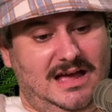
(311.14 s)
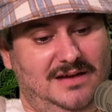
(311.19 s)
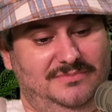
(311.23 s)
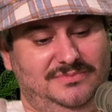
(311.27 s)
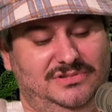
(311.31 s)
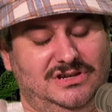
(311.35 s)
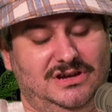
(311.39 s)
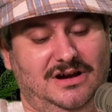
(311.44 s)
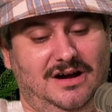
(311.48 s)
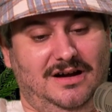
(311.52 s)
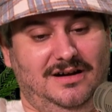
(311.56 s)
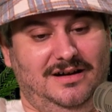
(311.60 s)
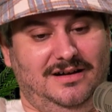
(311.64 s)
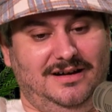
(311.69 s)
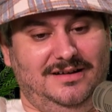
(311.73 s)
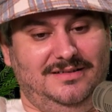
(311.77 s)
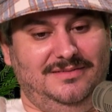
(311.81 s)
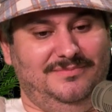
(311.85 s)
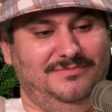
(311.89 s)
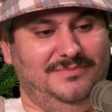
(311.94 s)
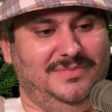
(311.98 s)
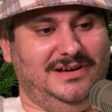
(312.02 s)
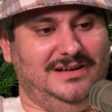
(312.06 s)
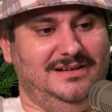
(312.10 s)
I'm sorry,
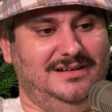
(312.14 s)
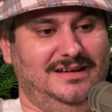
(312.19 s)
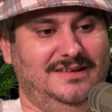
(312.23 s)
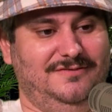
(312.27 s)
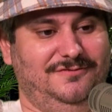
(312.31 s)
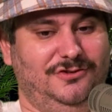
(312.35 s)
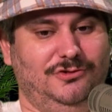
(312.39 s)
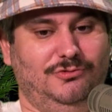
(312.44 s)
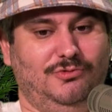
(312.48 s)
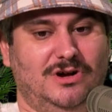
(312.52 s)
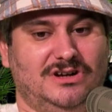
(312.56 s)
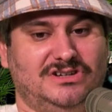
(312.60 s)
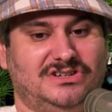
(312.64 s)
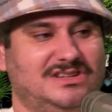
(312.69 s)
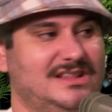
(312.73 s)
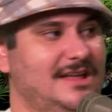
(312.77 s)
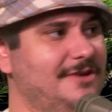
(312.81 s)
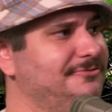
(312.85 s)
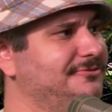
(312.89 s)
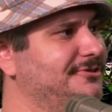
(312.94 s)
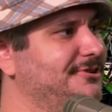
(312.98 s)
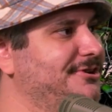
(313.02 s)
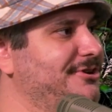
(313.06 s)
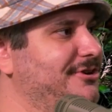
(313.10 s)
but if you watch
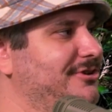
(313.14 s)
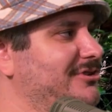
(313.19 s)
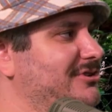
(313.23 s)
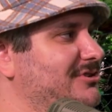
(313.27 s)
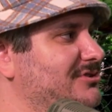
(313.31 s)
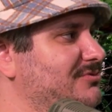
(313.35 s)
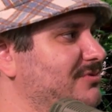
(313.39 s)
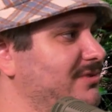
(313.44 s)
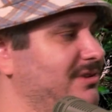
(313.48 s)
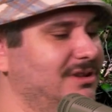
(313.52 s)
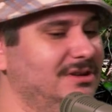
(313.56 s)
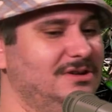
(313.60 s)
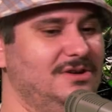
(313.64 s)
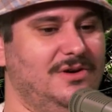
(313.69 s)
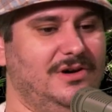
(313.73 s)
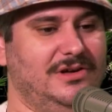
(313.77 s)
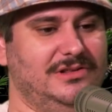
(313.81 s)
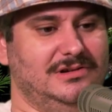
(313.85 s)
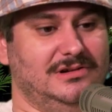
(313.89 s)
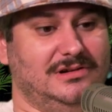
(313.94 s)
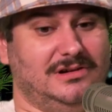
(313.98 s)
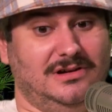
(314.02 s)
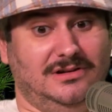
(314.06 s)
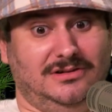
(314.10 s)
that video, there's really no
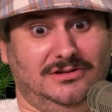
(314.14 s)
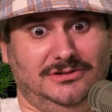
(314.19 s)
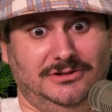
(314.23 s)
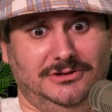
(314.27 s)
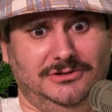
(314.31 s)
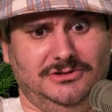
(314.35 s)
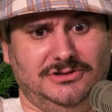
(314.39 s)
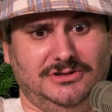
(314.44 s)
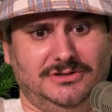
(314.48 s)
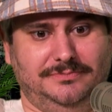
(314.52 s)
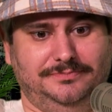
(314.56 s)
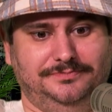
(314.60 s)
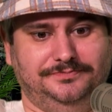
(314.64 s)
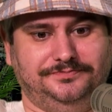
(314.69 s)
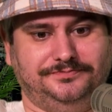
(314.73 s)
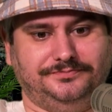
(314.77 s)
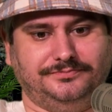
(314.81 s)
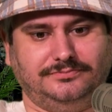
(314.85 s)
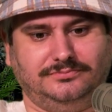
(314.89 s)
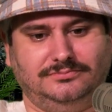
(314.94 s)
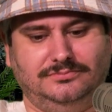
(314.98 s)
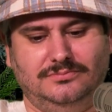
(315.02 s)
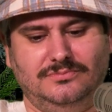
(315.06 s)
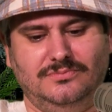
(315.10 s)
other conclusion.
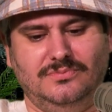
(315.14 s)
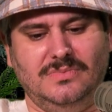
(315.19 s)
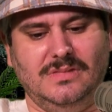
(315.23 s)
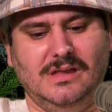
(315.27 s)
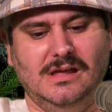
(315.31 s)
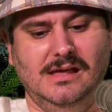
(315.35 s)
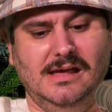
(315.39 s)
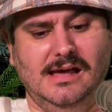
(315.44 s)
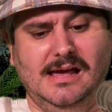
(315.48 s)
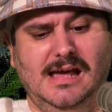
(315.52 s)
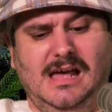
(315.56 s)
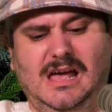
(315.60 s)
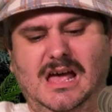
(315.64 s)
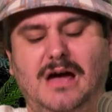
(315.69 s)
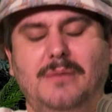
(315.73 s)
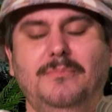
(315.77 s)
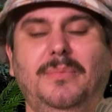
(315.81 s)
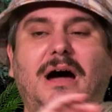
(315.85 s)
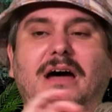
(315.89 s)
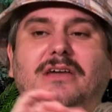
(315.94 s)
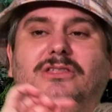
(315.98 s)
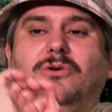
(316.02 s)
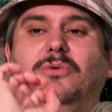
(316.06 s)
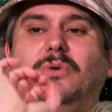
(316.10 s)
Yeah. And
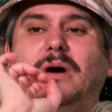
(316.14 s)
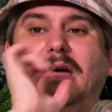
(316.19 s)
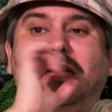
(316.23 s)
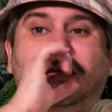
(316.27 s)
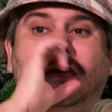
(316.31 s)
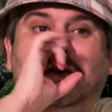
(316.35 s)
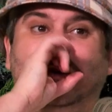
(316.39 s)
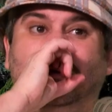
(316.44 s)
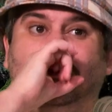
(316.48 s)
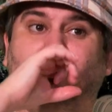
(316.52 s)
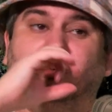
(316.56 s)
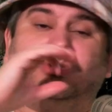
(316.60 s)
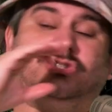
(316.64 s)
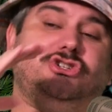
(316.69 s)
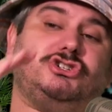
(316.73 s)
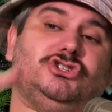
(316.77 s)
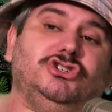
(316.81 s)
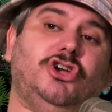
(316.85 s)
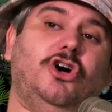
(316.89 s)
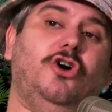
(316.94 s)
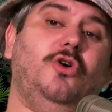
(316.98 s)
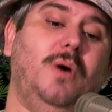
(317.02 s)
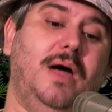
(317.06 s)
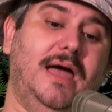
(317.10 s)
by the way, it was
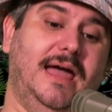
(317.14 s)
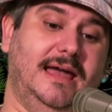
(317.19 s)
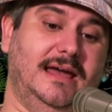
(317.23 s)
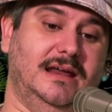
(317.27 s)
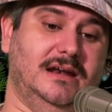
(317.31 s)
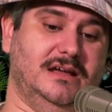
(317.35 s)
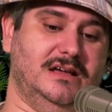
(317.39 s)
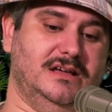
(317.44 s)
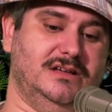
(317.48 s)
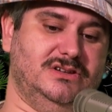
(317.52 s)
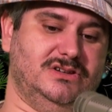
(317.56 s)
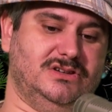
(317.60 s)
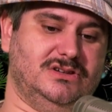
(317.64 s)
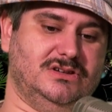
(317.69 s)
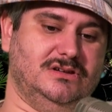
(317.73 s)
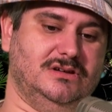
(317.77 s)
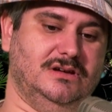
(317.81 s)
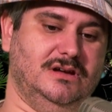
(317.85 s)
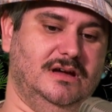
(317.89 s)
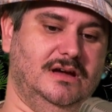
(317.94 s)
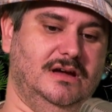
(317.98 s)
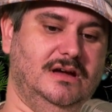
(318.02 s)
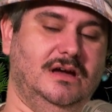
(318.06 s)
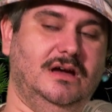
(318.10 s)
so heinous
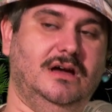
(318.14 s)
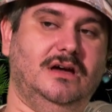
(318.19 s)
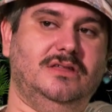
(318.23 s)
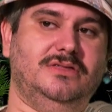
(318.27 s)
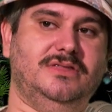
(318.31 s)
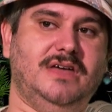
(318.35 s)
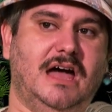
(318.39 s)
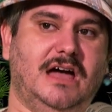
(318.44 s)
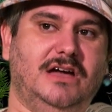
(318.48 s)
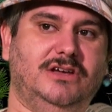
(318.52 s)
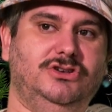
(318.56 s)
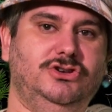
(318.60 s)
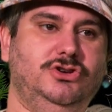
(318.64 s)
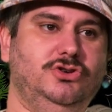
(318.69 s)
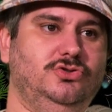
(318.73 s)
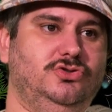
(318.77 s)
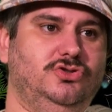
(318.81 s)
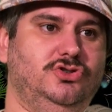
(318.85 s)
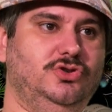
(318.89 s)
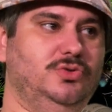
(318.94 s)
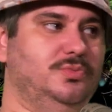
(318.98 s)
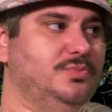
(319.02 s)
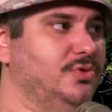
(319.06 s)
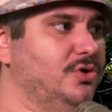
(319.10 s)
that
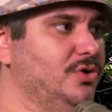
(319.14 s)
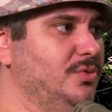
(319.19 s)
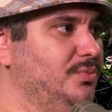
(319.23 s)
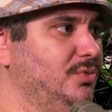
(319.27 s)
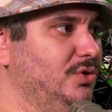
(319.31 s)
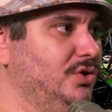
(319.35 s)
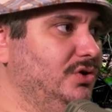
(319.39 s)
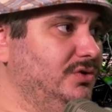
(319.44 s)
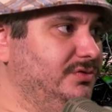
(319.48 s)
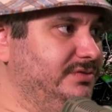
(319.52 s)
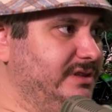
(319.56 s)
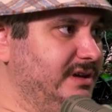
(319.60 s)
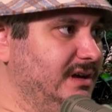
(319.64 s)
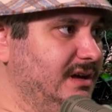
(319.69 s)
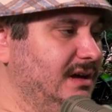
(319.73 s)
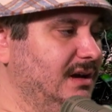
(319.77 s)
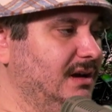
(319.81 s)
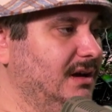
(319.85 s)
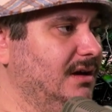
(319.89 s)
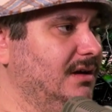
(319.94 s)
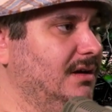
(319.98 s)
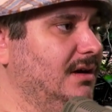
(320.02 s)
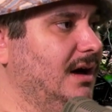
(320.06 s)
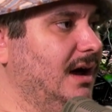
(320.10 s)
YouTube removed
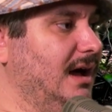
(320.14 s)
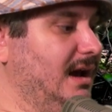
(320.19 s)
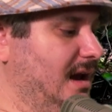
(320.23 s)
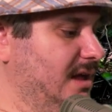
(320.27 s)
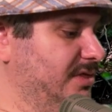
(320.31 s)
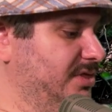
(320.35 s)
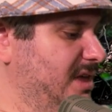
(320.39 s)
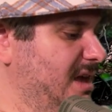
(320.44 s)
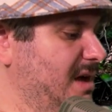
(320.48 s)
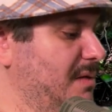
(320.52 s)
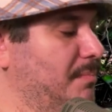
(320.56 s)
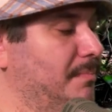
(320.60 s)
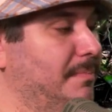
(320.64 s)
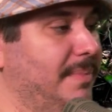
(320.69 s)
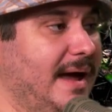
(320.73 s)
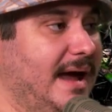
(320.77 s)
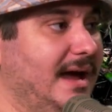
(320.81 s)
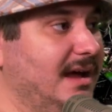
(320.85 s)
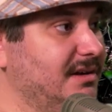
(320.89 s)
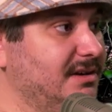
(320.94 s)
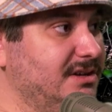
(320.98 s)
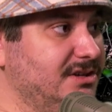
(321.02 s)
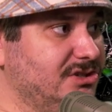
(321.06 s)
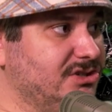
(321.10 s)
it and I think
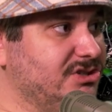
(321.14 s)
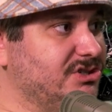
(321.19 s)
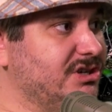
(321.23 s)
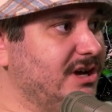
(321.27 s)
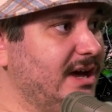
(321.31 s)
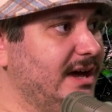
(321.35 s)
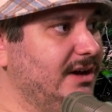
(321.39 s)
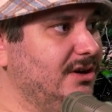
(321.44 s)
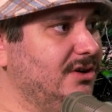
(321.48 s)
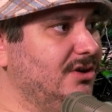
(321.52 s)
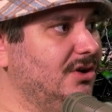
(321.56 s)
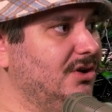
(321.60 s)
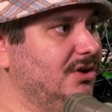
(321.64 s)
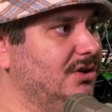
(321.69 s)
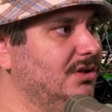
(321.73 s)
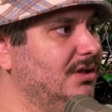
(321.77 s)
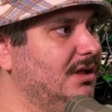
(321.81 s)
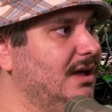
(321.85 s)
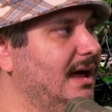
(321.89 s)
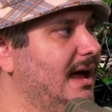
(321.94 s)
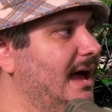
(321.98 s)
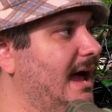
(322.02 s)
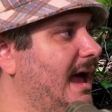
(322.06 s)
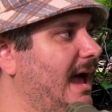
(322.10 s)
banned his channel,
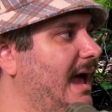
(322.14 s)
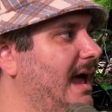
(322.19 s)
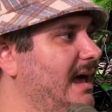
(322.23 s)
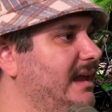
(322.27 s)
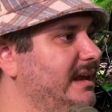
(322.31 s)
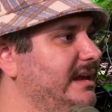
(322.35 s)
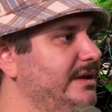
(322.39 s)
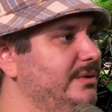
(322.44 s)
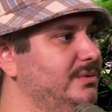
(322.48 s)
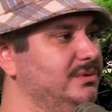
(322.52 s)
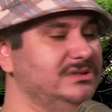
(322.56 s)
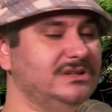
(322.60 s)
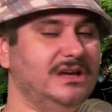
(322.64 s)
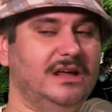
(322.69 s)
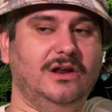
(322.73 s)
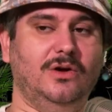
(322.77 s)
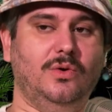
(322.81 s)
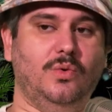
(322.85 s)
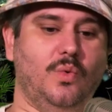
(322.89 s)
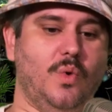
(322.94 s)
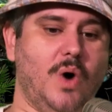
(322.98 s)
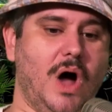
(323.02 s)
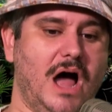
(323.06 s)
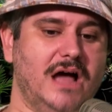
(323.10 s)
and he was
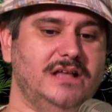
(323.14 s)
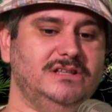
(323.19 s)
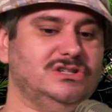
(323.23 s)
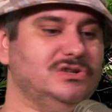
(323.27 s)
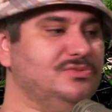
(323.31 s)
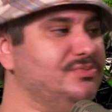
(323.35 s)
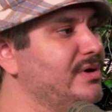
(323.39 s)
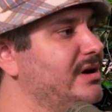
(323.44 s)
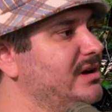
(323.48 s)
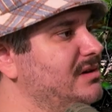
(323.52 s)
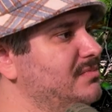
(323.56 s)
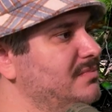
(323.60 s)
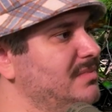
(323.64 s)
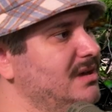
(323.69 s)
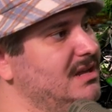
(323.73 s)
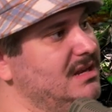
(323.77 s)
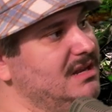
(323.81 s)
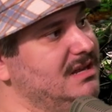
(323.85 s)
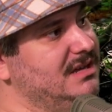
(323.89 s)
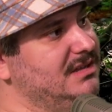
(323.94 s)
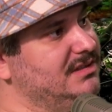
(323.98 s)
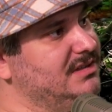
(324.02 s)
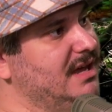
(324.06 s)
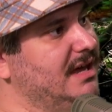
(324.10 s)
getting widespread
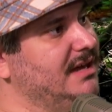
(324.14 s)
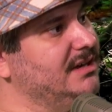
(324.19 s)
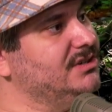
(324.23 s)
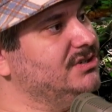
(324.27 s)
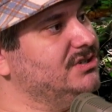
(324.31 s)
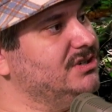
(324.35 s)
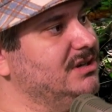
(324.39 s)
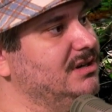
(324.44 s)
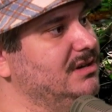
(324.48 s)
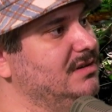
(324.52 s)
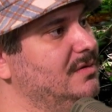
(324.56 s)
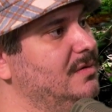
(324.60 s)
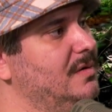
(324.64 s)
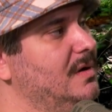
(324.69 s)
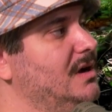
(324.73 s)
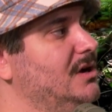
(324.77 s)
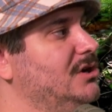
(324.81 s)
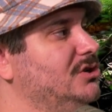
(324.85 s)
media attention.